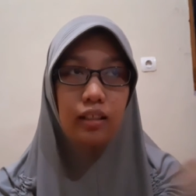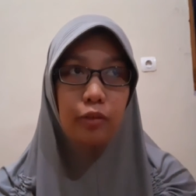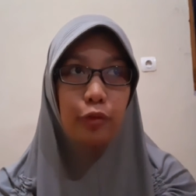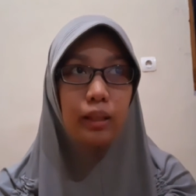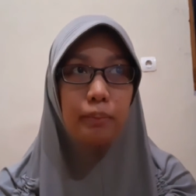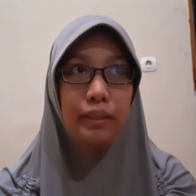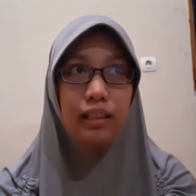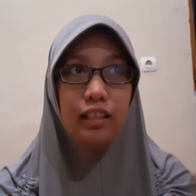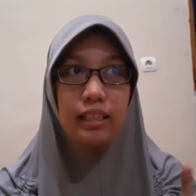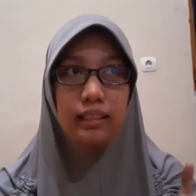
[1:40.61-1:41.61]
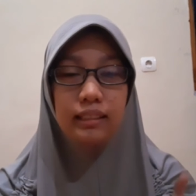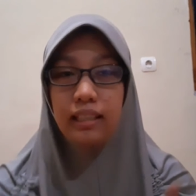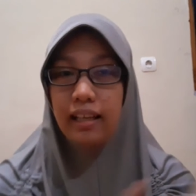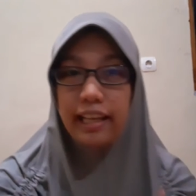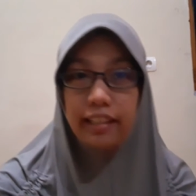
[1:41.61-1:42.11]
will be learned
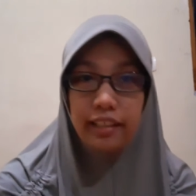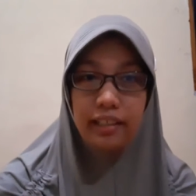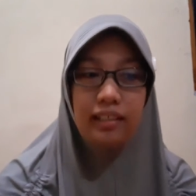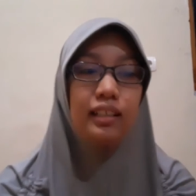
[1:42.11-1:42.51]
later.